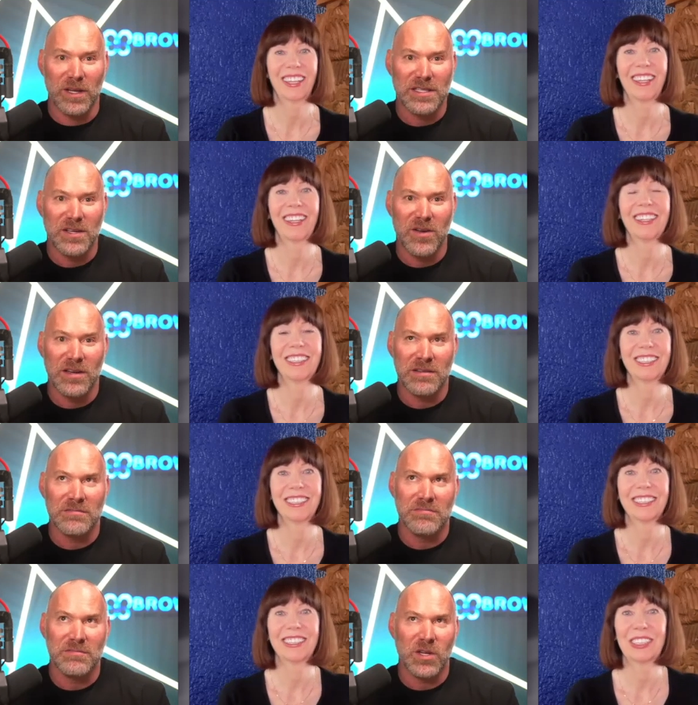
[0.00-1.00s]
Speaker 1: and it's
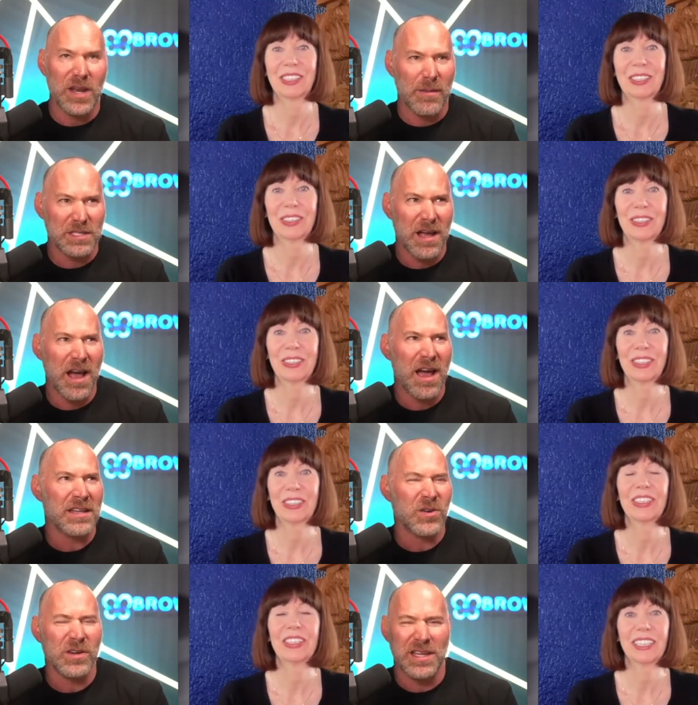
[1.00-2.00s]
on it's on
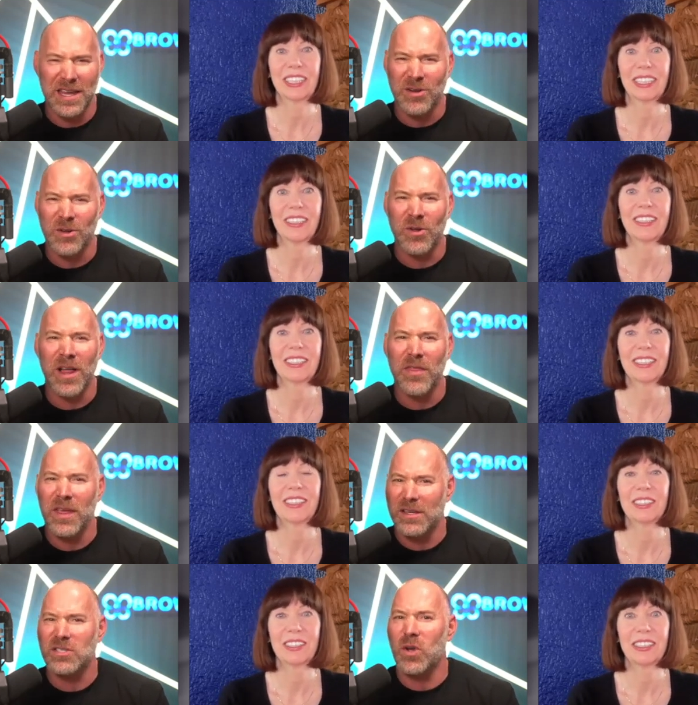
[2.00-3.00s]
Amazon. It's on Kindle. I
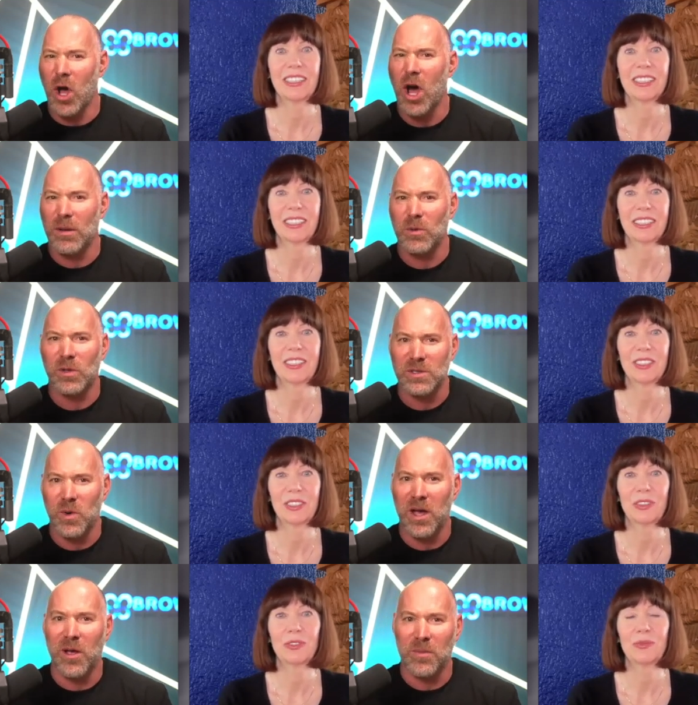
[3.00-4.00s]
think it's on Audible
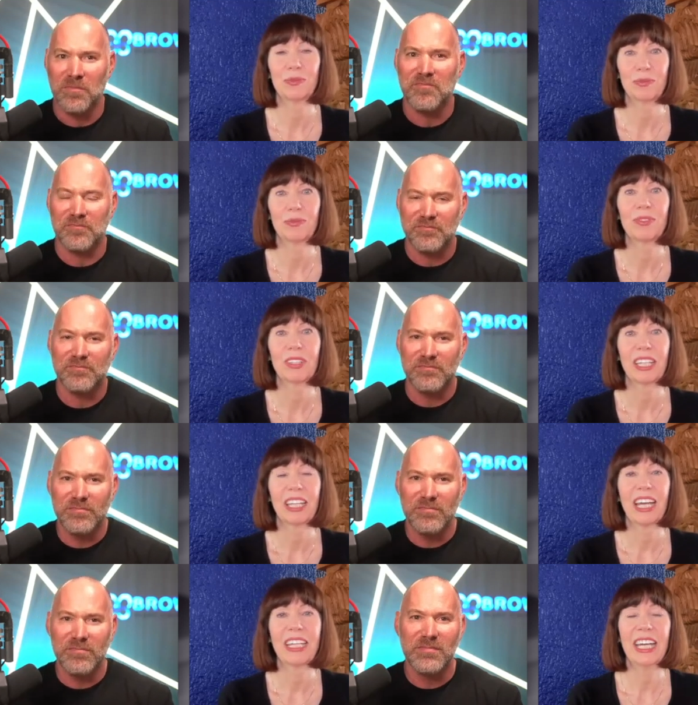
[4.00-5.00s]
as well.
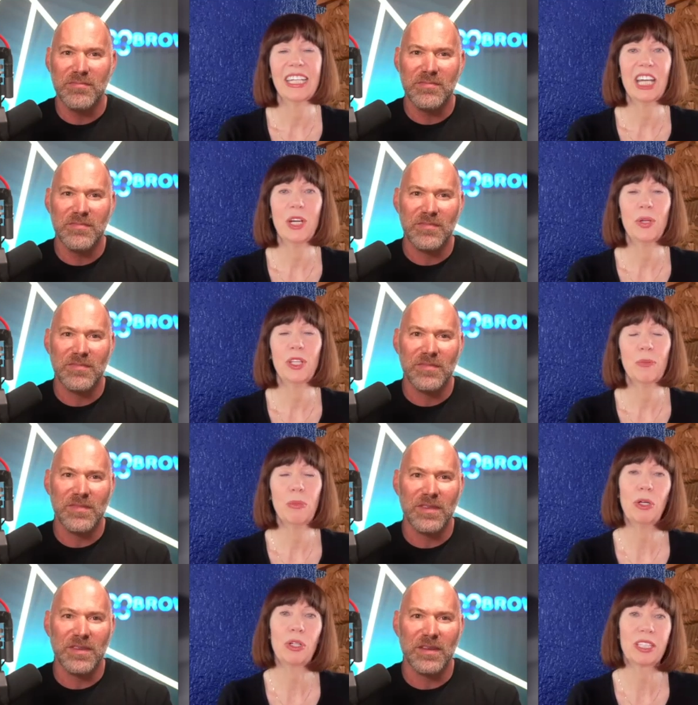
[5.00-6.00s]
Speaker 2: And and now in the
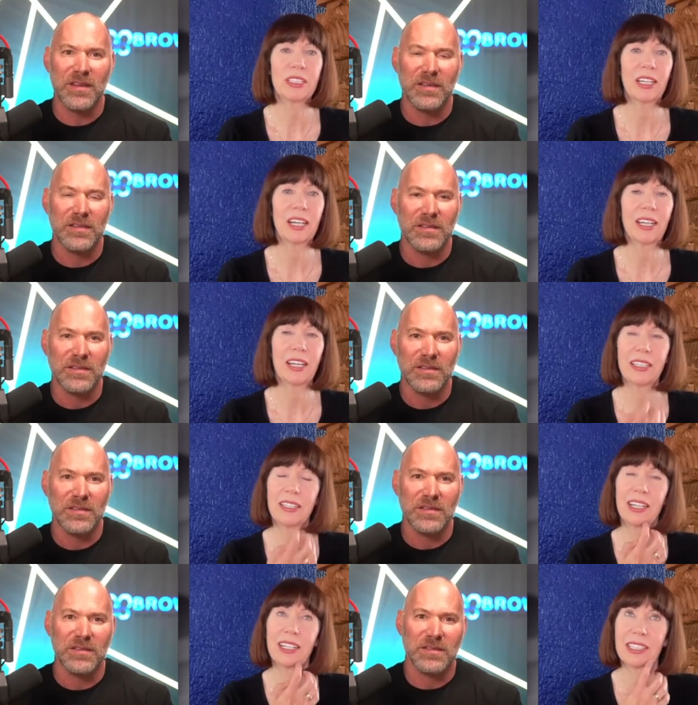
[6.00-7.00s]
book, because I,
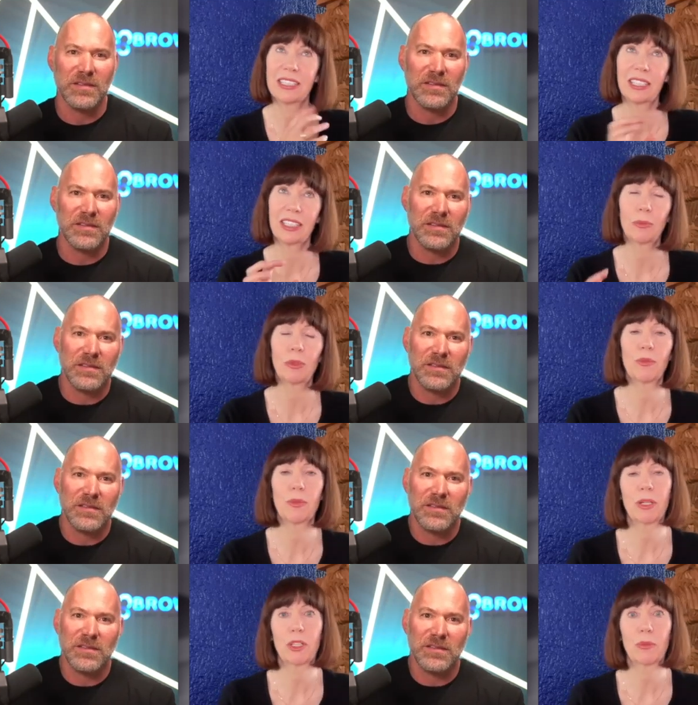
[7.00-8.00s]
I I did see a little
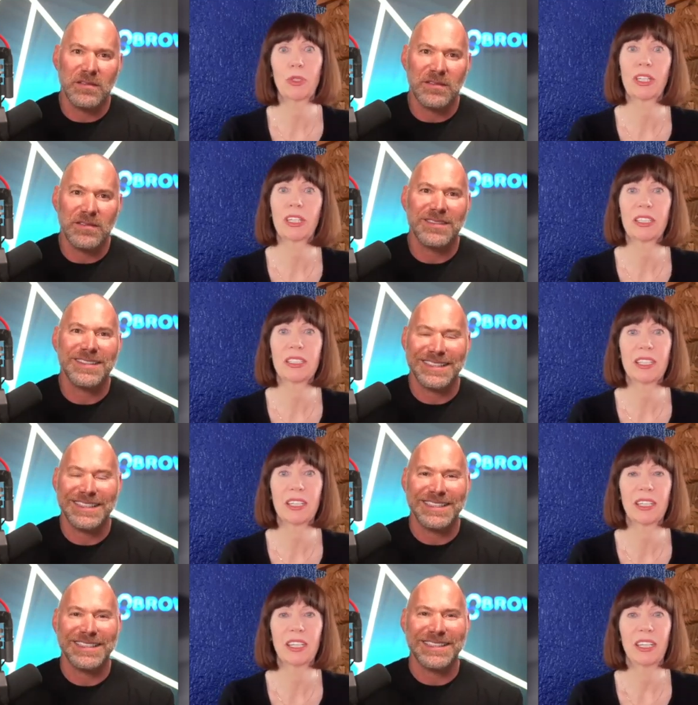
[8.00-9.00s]
blurb about the book that it
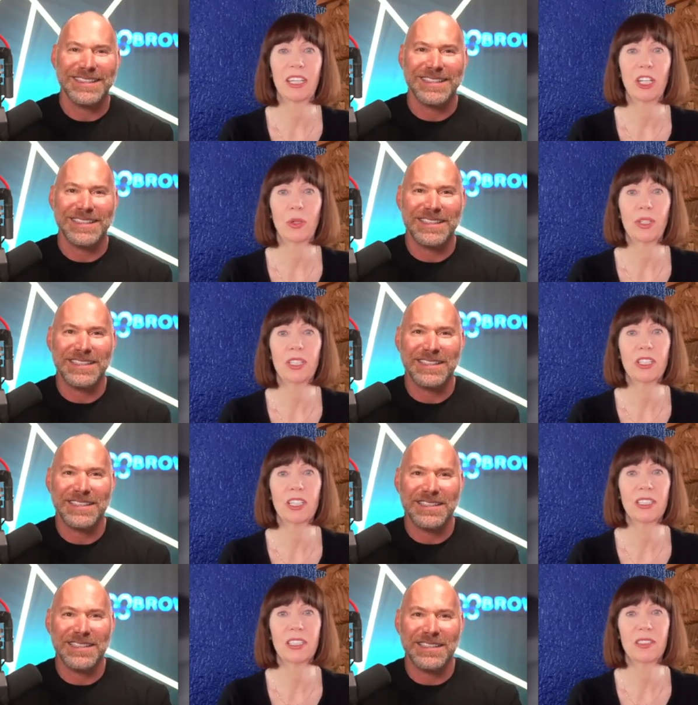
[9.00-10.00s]
said, you know, is
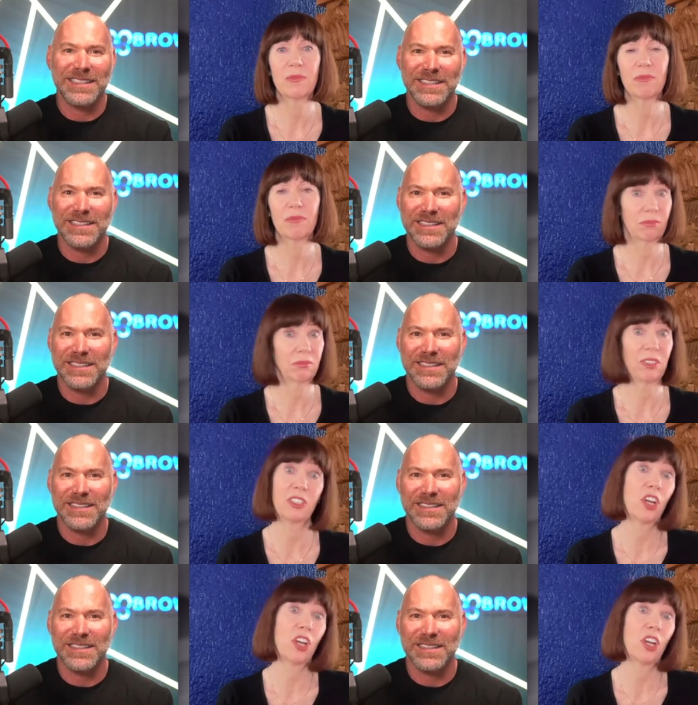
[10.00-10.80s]
is it's